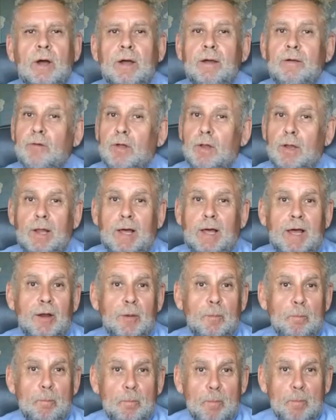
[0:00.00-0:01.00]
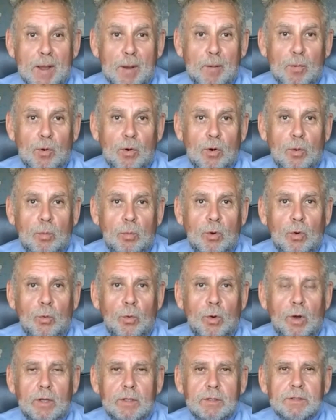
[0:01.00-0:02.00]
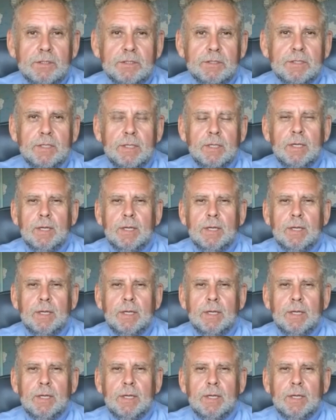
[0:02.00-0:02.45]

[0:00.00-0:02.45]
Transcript: I have a lot of memorable ones.